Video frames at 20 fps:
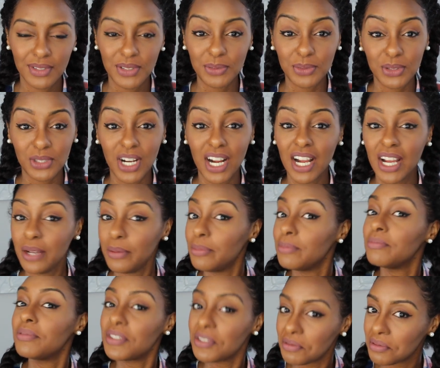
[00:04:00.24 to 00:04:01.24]

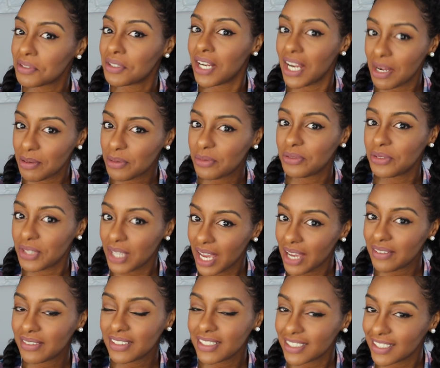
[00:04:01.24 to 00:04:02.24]
subscribe, subscribe if you
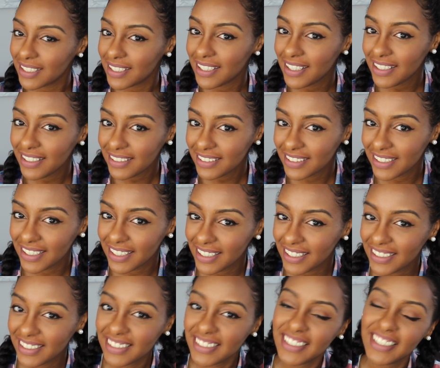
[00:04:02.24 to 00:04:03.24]
haven't, yeah,
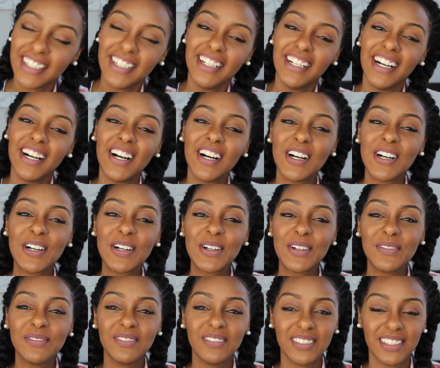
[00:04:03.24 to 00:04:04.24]
yeah.
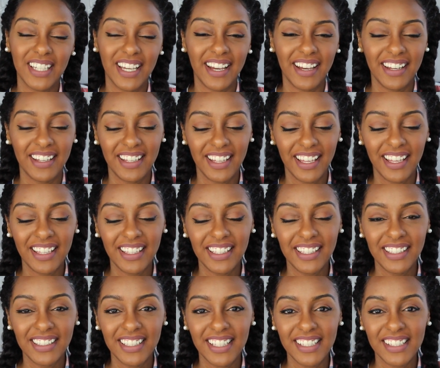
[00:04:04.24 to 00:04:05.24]
Um, yeah,
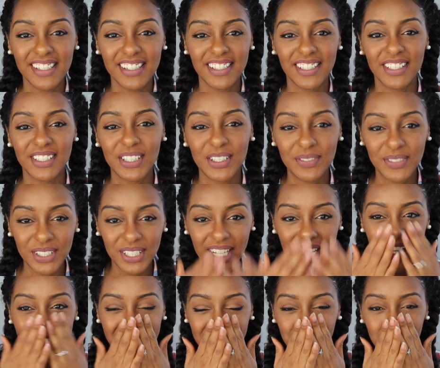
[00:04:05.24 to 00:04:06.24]
and that's it. Love you
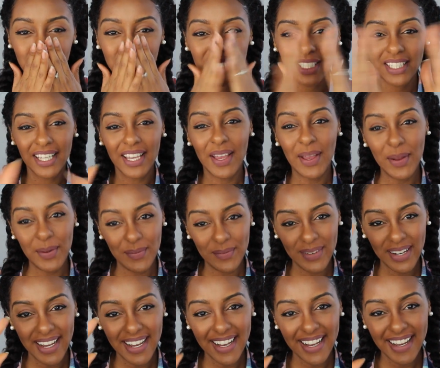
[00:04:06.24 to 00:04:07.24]
guys.
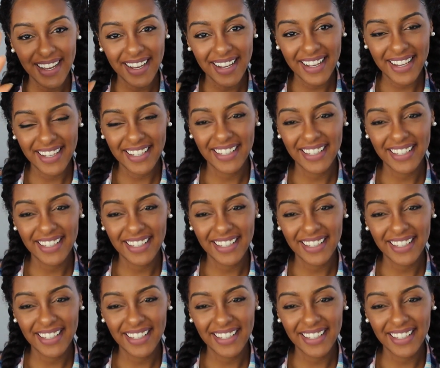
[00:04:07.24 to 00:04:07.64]
Bye.